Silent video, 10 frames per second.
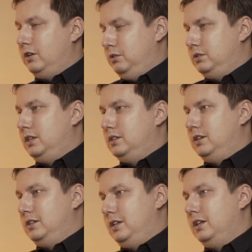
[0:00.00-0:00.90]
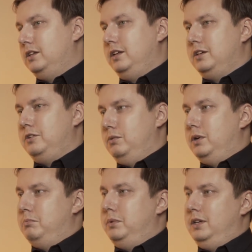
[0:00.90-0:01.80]
you said the Del League you
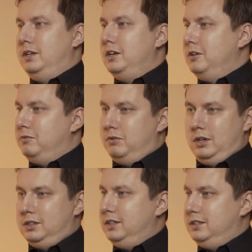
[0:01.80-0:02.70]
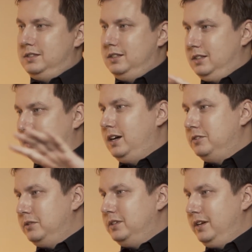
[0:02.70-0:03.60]
want to be for at least
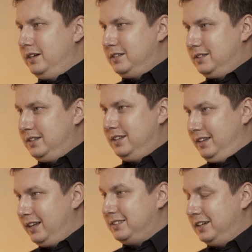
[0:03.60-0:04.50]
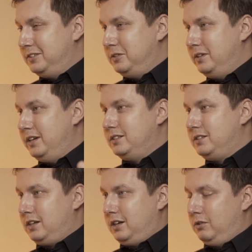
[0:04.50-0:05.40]
100 years, next 100
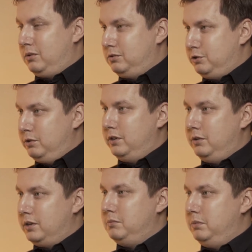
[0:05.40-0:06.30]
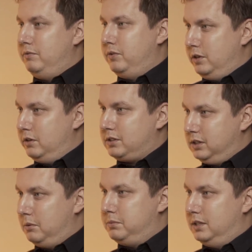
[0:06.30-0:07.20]
years? How sure you can be for your
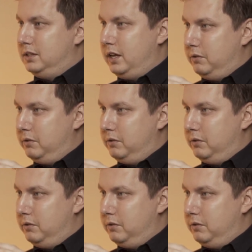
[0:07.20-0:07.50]
club that they